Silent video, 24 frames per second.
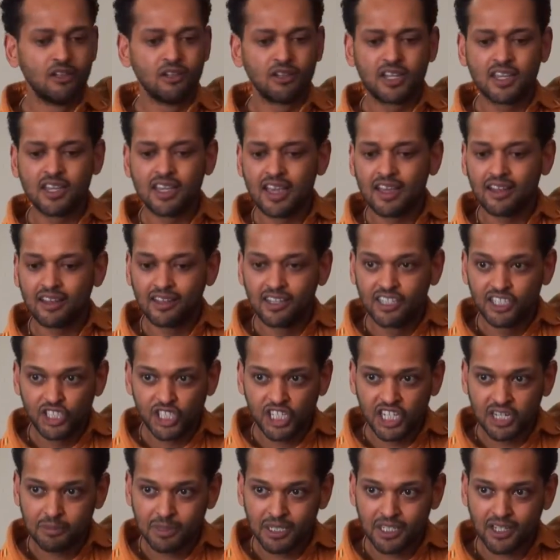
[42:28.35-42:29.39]
Looking at
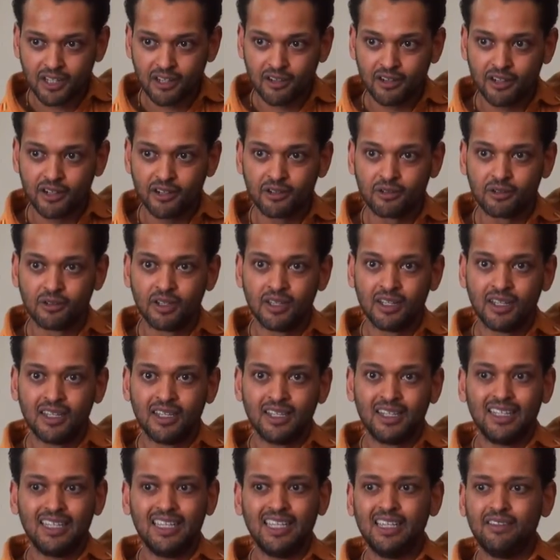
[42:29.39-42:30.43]
lynching material,
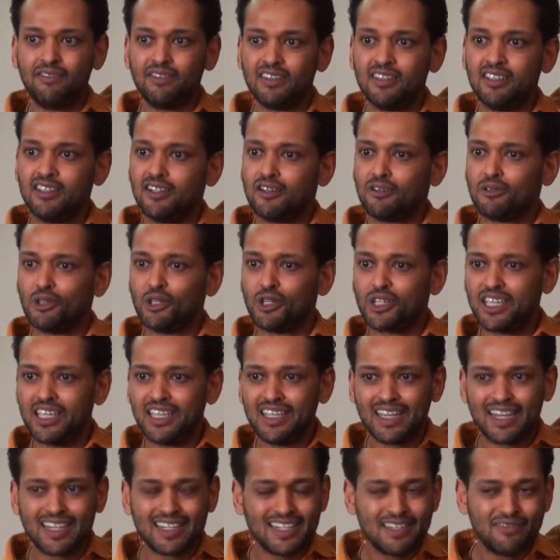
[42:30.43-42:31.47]
you know,
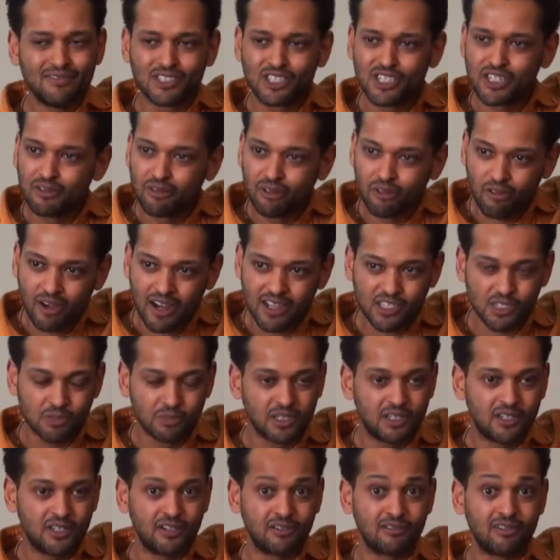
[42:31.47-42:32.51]
looking at even civil rights
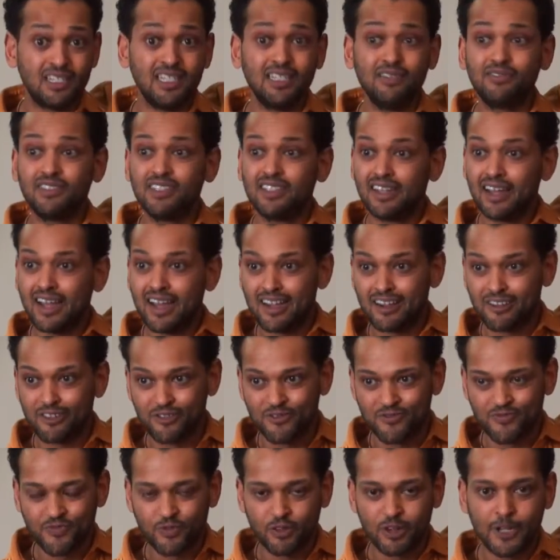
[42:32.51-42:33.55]
material, even now,
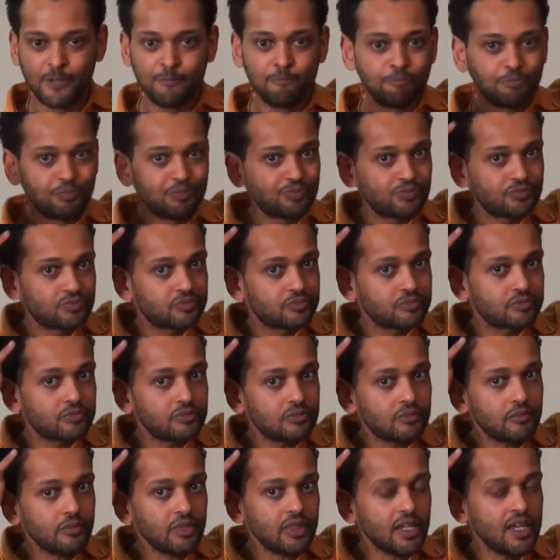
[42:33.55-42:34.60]
right?
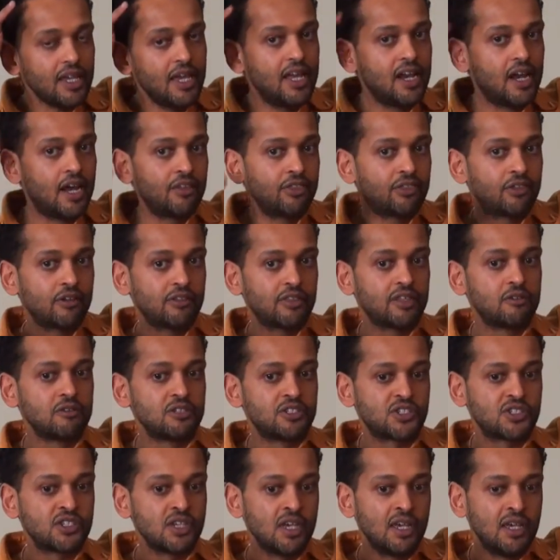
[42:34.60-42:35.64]
And I thought there
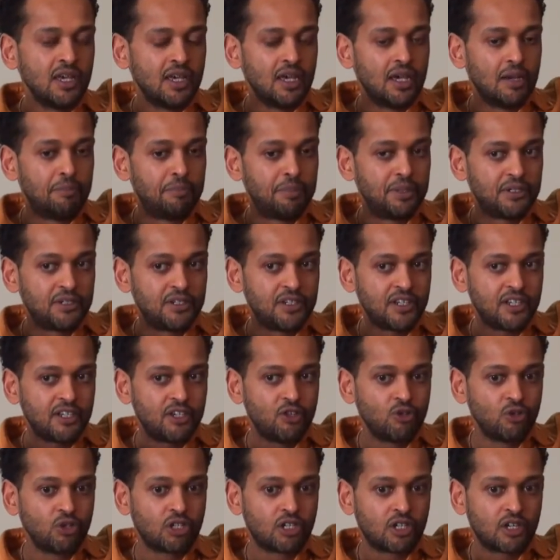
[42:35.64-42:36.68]
was a
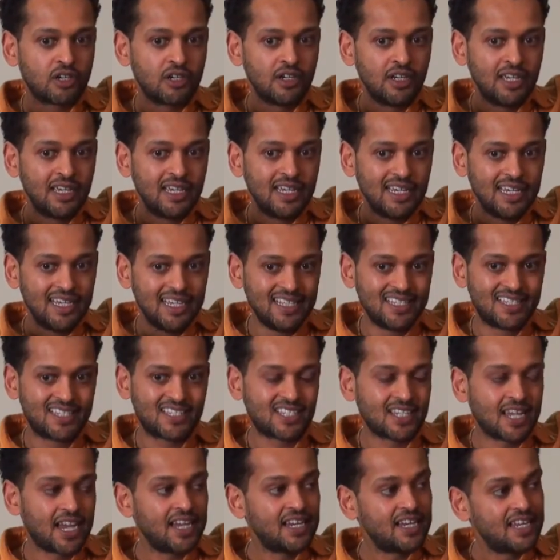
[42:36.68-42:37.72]
particular
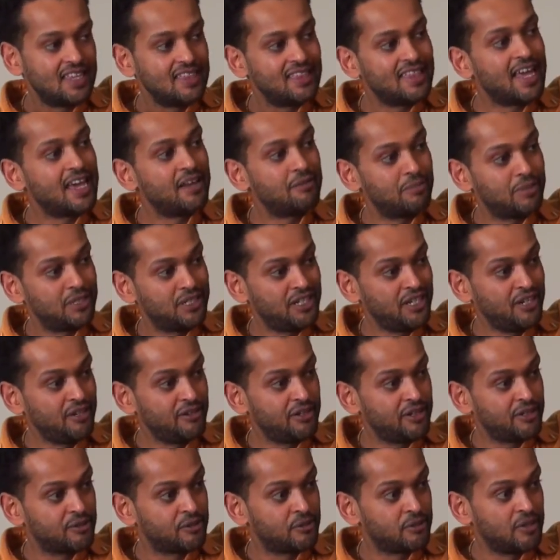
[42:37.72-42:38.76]
insight in that
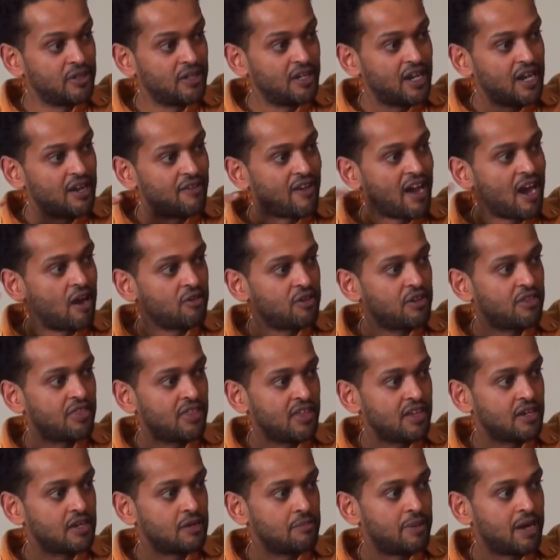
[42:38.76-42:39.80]
material of how to
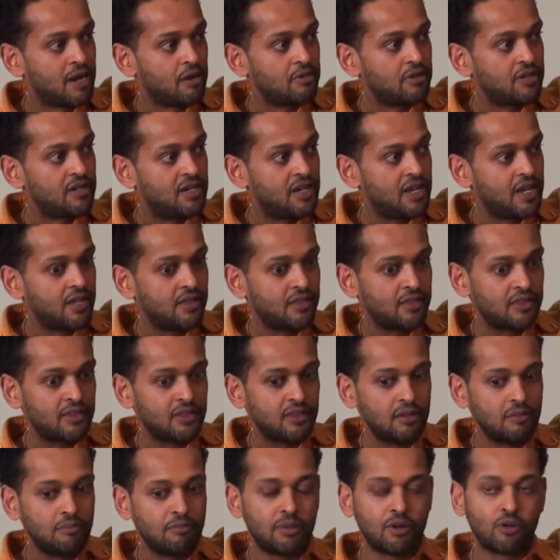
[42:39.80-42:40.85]
think about death
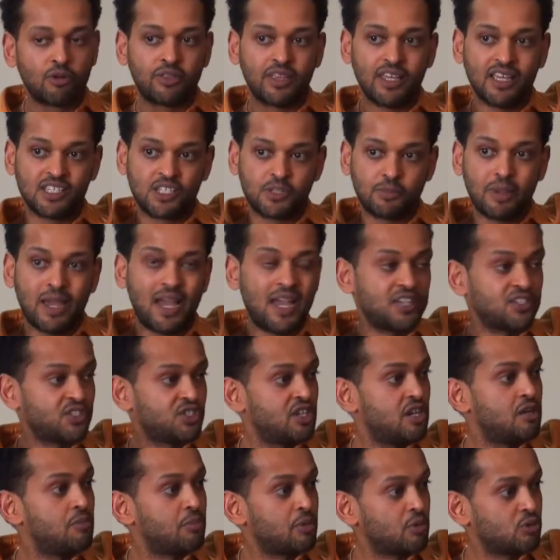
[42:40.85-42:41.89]
both as past
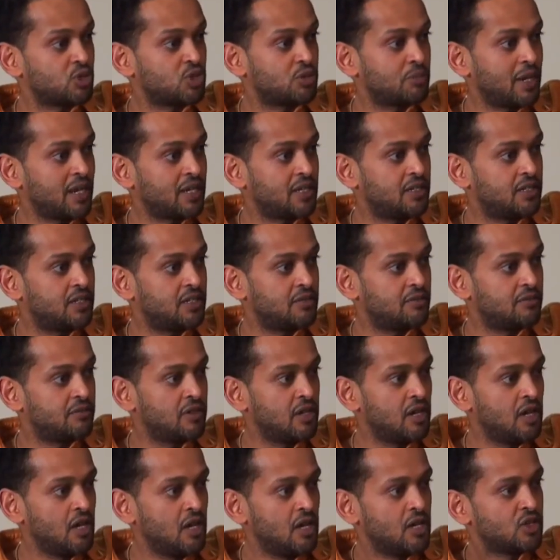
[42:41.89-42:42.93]
and prospective.
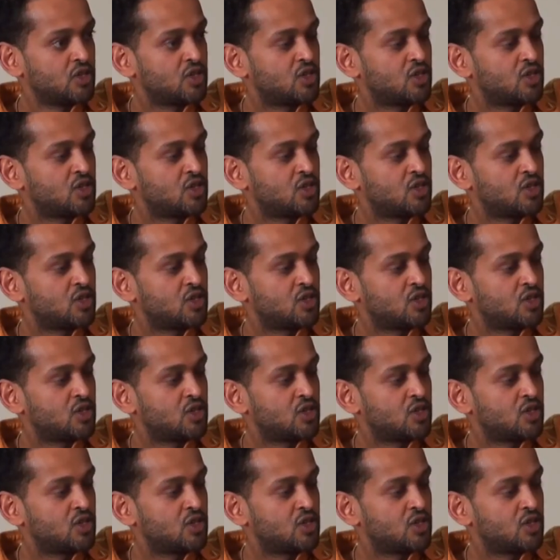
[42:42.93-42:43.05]
Mm-hmm.